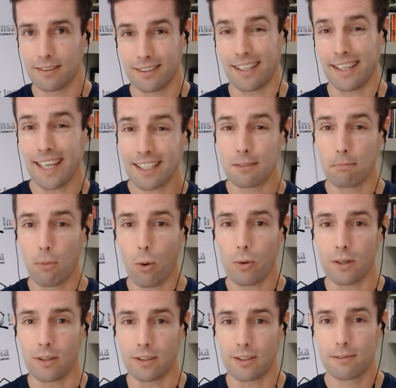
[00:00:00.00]
Now that's
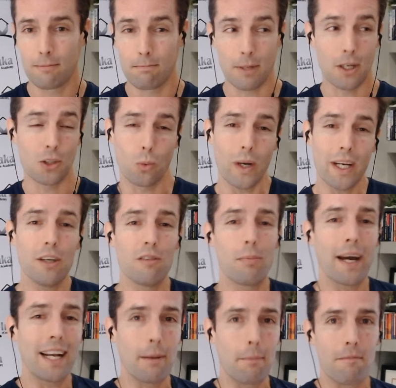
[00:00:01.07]
important because when you've
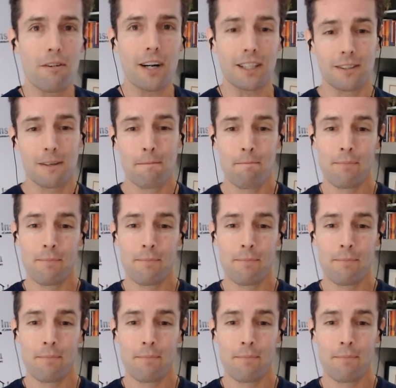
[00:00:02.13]
paid up front,